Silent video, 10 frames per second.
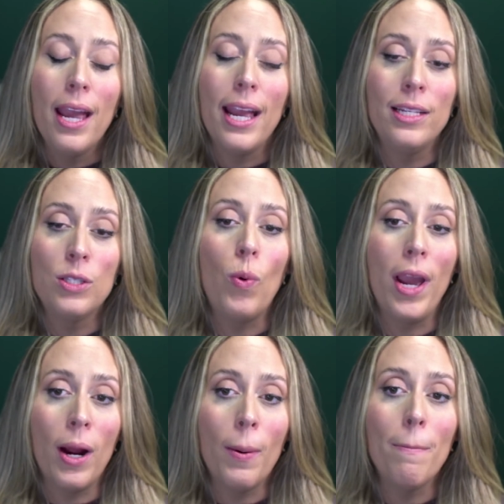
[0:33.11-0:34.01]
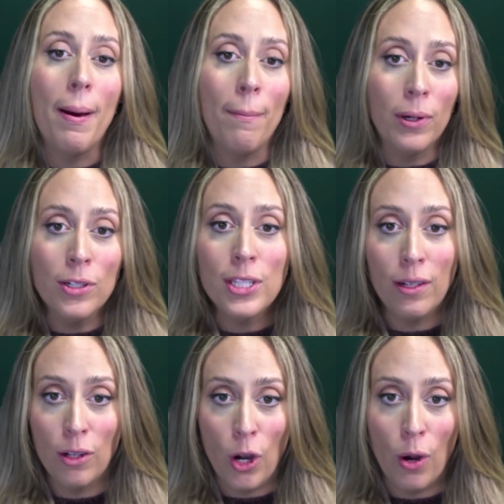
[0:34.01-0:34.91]
is where members
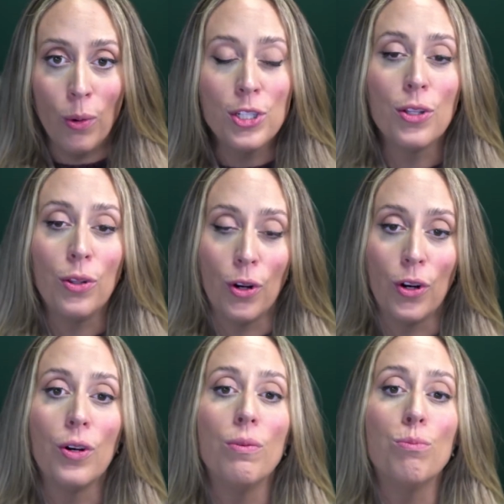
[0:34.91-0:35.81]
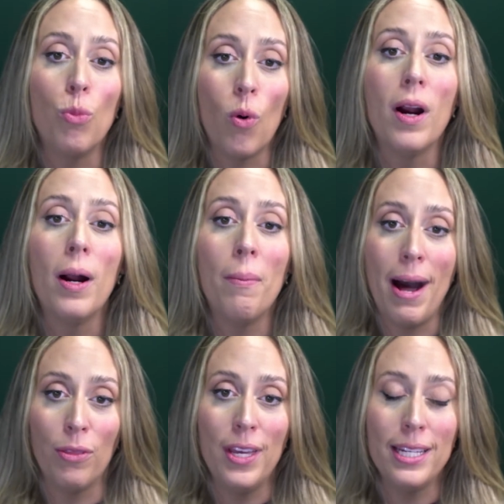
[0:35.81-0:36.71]
can go to learn more
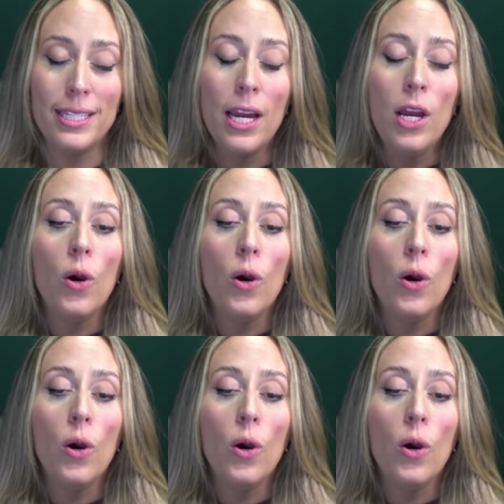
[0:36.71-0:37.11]
about this.